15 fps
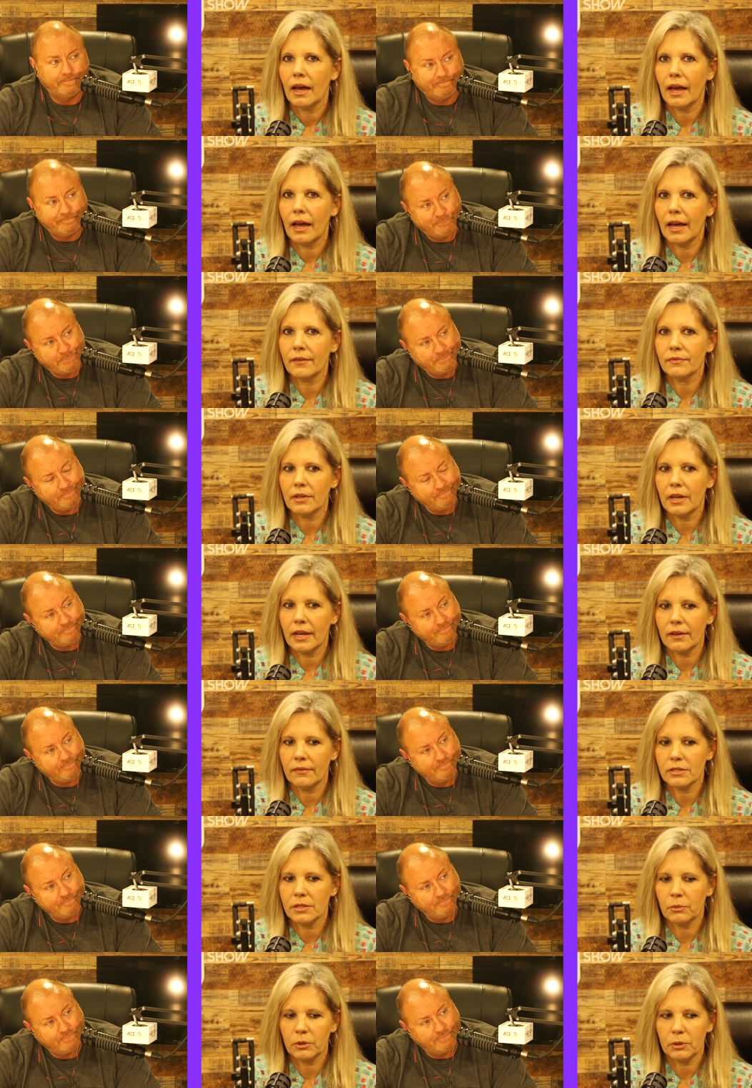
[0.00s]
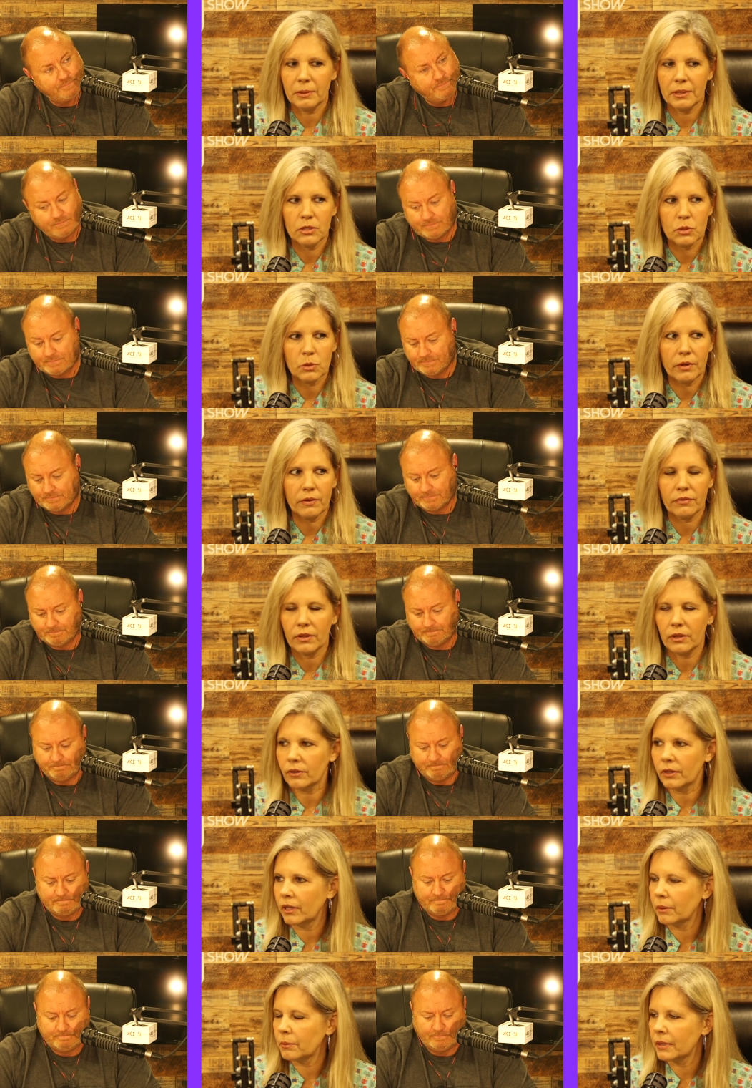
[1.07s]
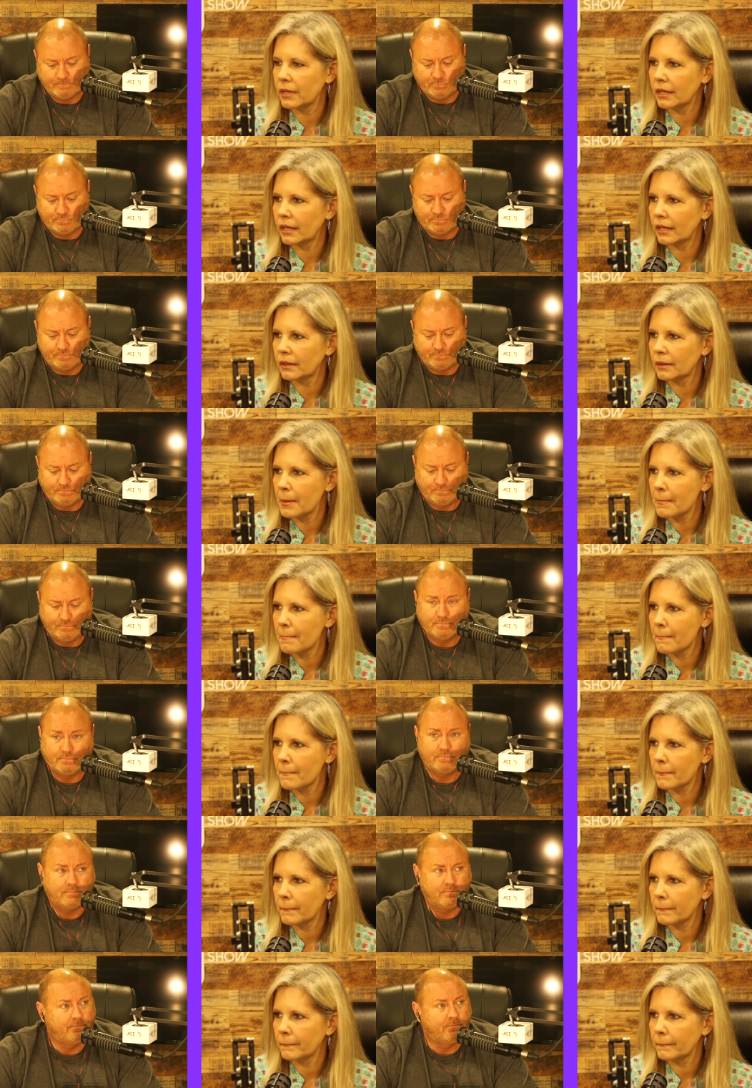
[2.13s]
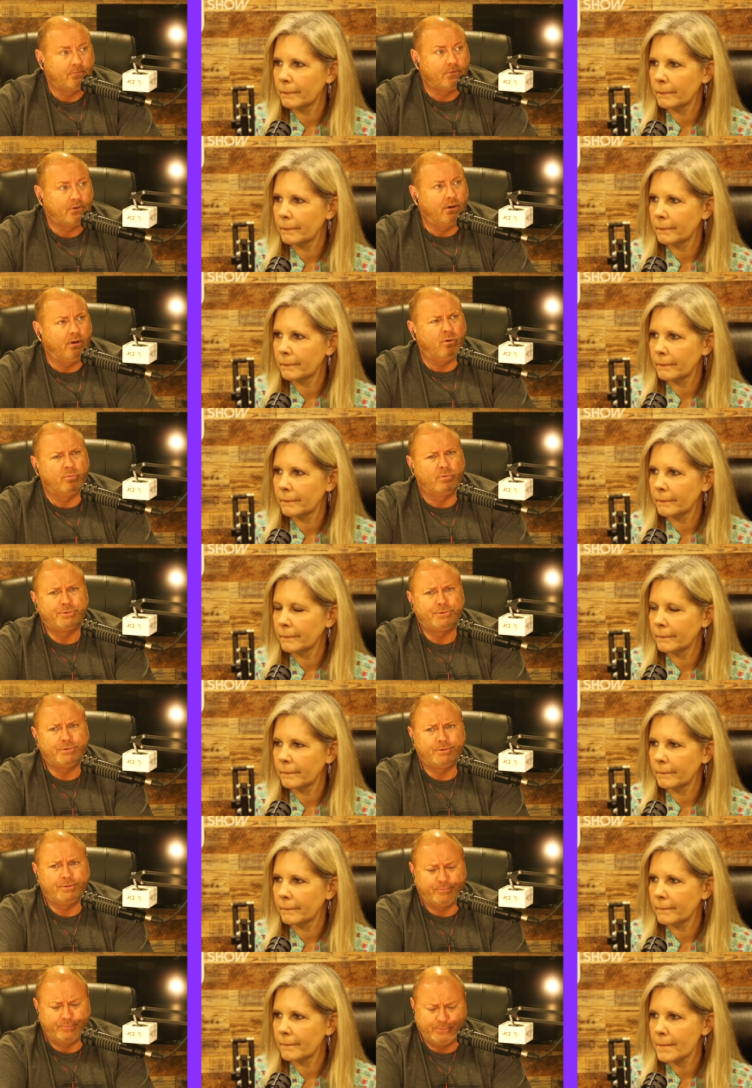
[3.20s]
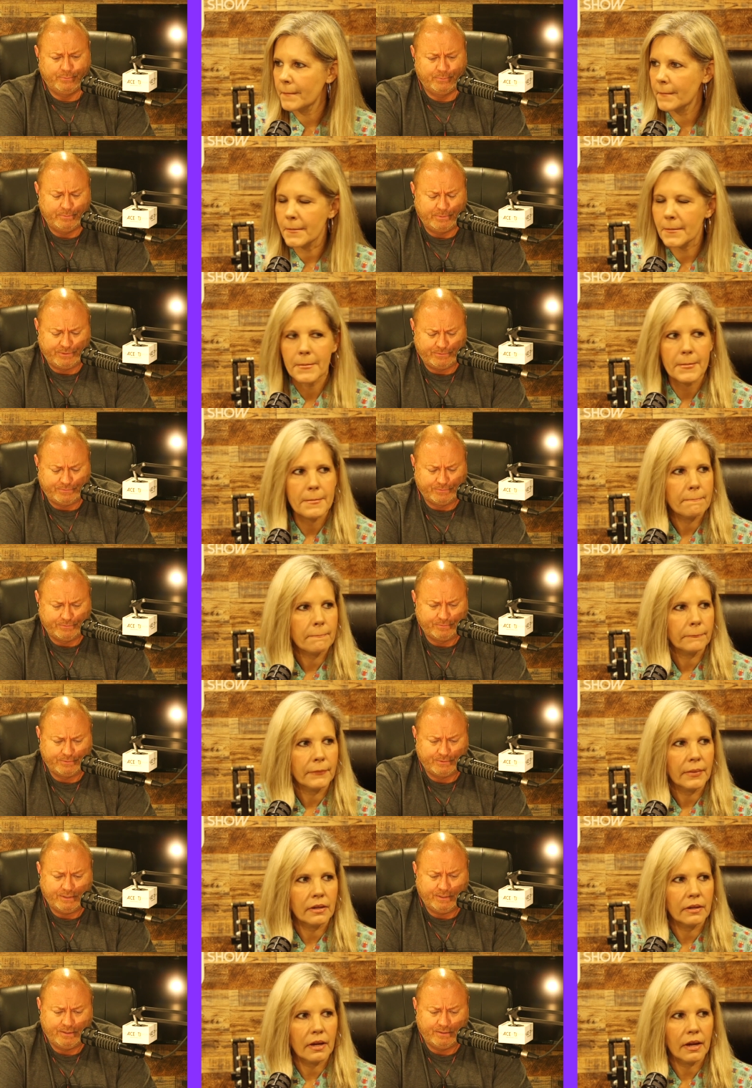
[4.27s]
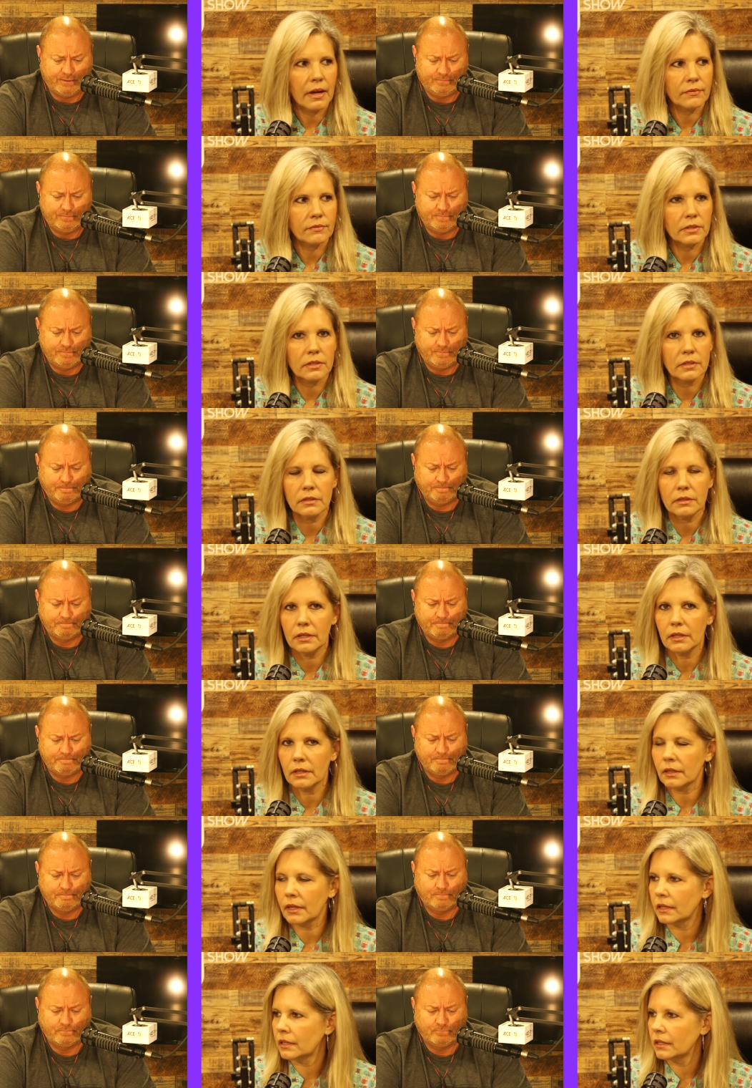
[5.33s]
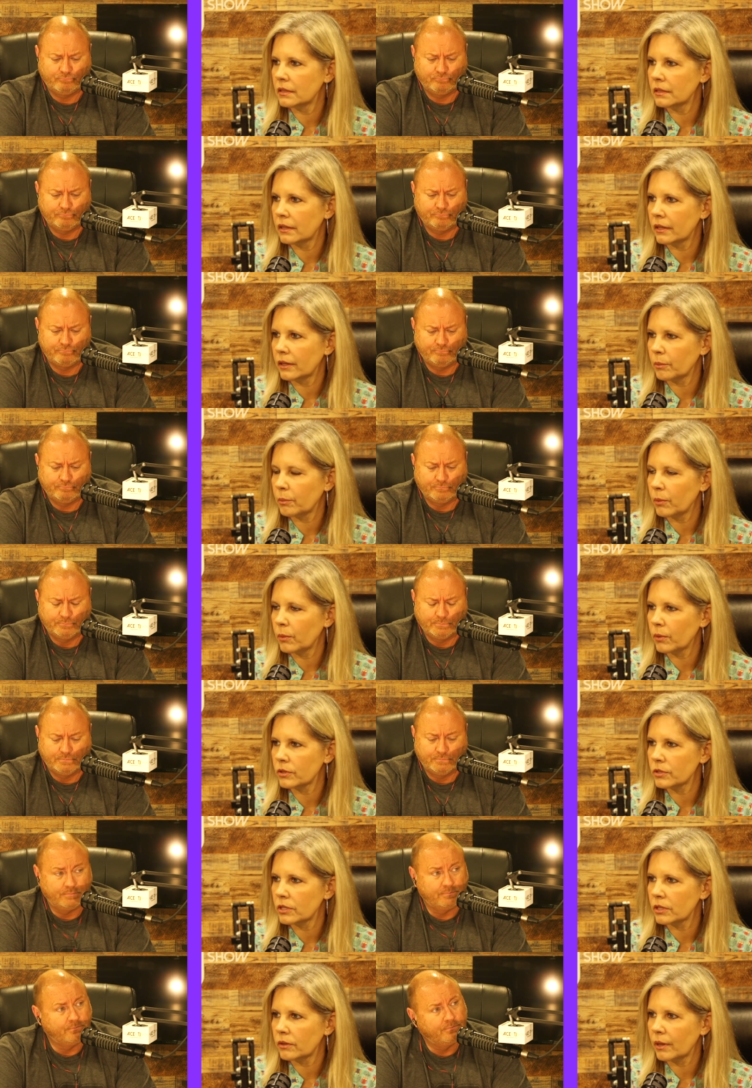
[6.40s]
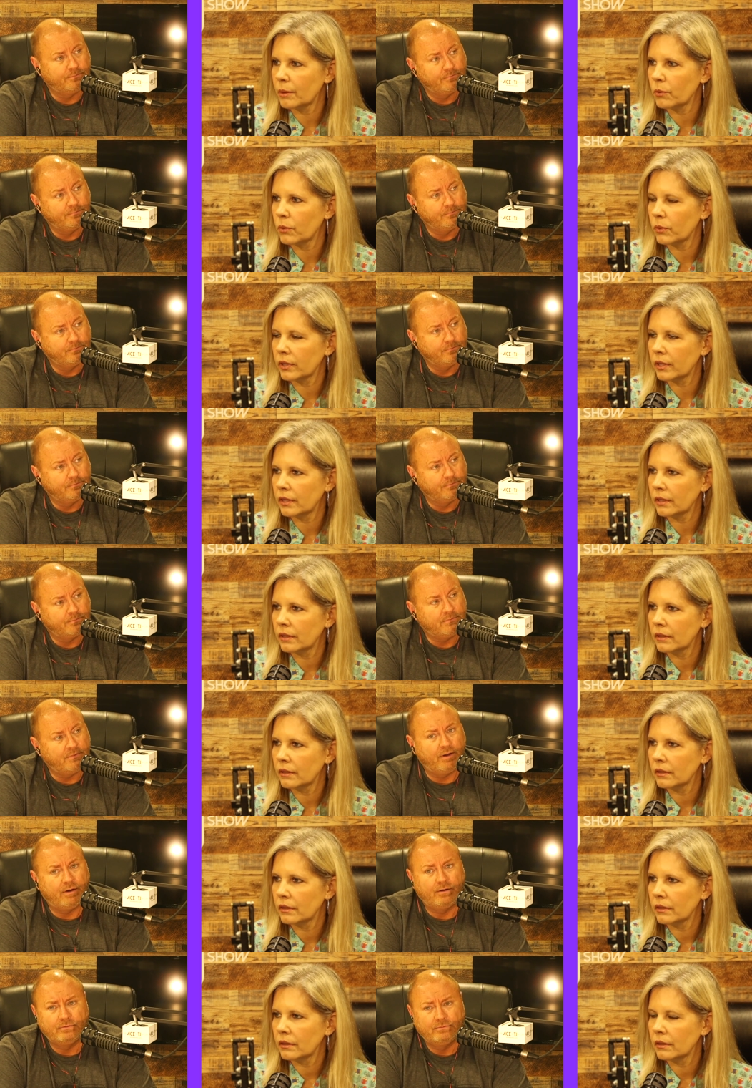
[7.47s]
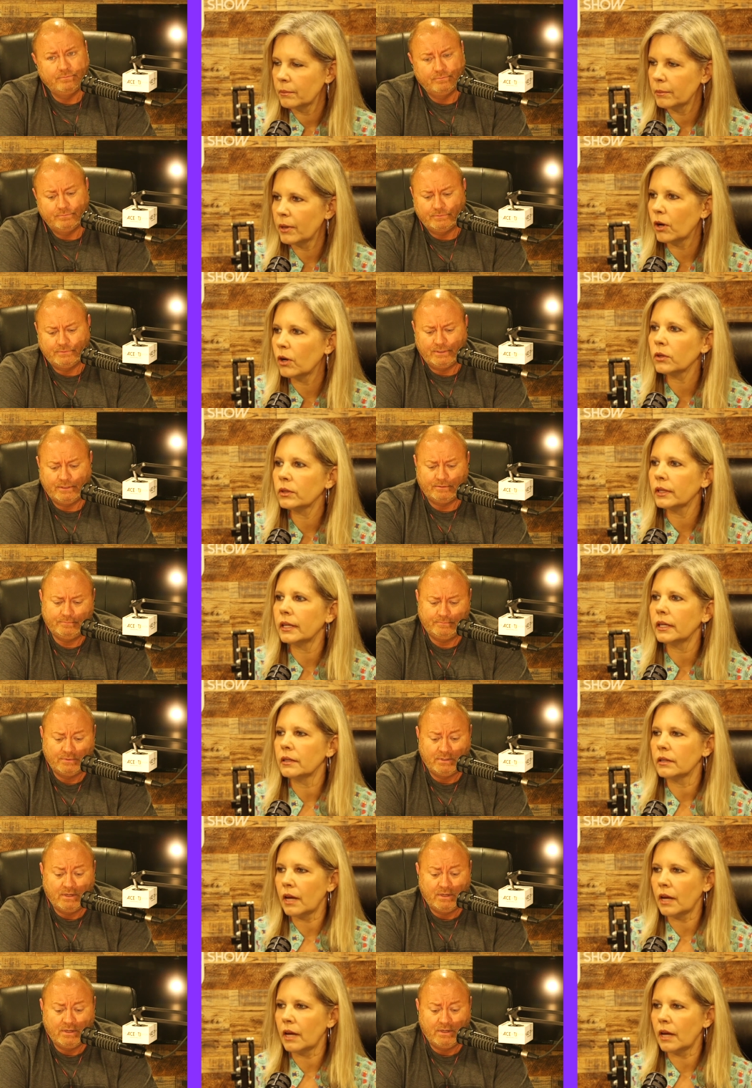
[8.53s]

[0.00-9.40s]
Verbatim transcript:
Speaker 1: I have somewhere to be at 12:30 on Monday.
Speaker 2: Oh, well, surely we would be through with
Speaker 1: that. And I have to get Lainey to the airport, too, that morning. Oh. But early. No.